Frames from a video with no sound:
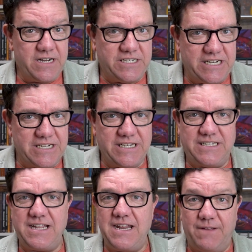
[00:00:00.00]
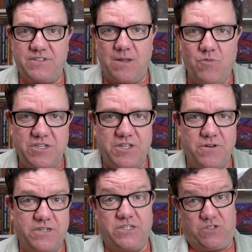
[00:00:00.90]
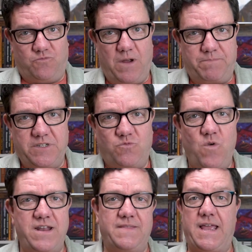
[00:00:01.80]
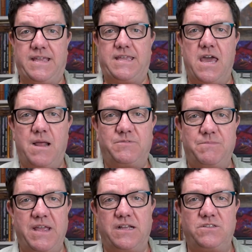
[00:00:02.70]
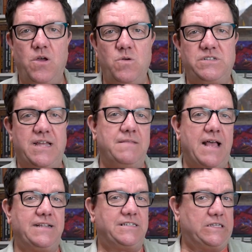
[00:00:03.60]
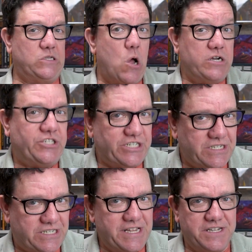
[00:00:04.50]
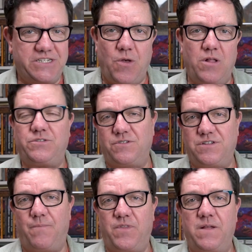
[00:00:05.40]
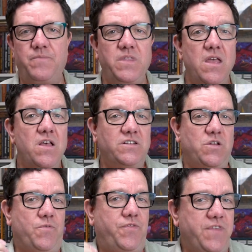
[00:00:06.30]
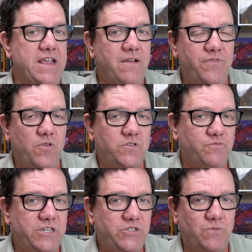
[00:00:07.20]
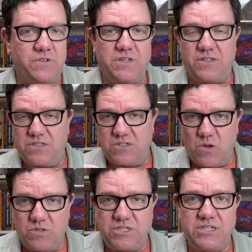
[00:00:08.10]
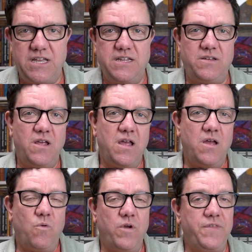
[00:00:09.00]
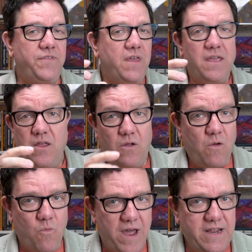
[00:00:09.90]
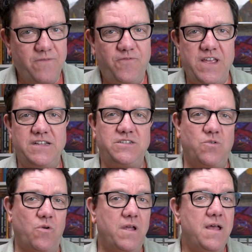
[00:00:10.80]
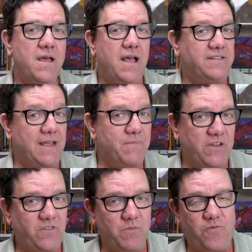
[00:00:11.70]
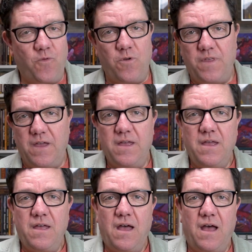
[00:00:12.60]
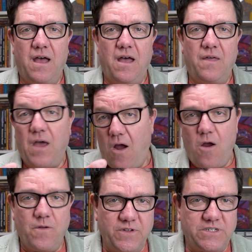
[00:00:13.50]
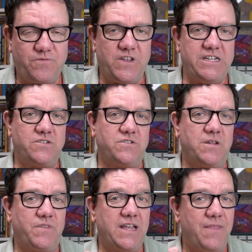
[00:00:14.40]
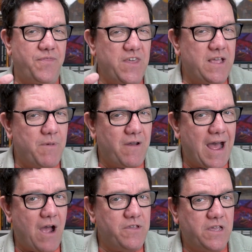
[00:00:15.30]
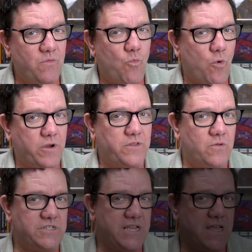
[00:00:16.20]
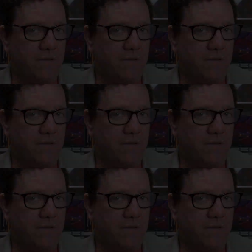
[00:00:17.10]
a D&D setting, if someone is there to disrupt this wedding, they get up to make a toast, and that's launches the assault or something. So think of those rituals associated with, a wedding feast, or as I mentioned before, the harvest feast or something, and think about how you can work those in.